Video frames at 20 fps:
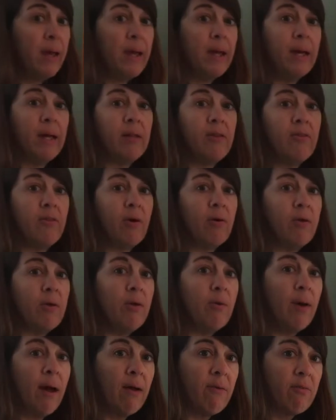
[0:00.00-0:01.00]
And so you
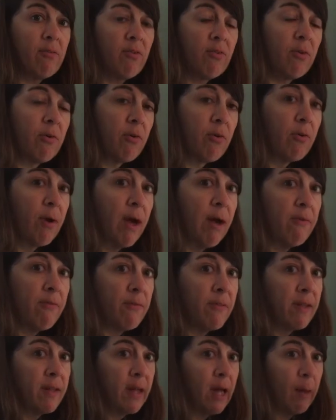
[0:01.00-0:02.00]
have a circle graph at
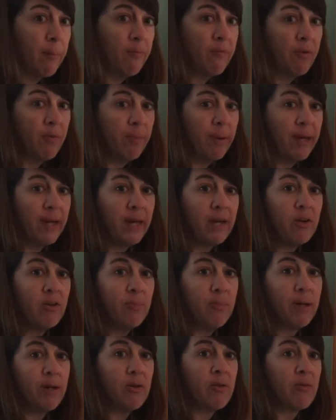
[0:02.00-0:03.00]
the top of your page
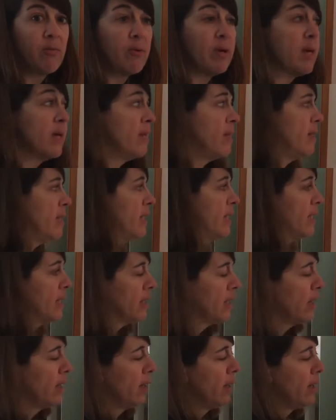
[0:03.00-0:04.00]
318,
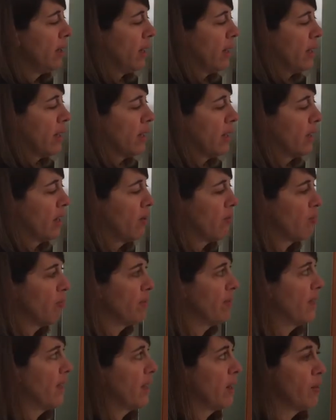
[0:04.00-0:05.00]
and I've put
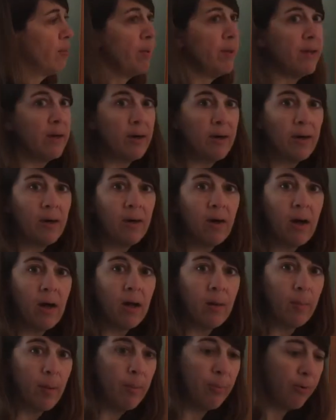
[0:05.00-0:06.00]
that up here
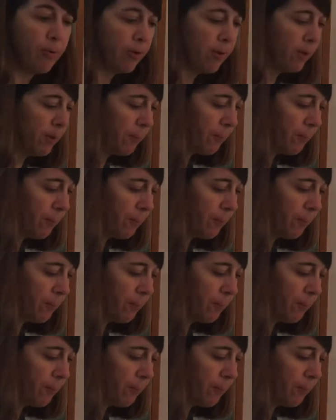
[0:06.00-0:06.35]
on my board.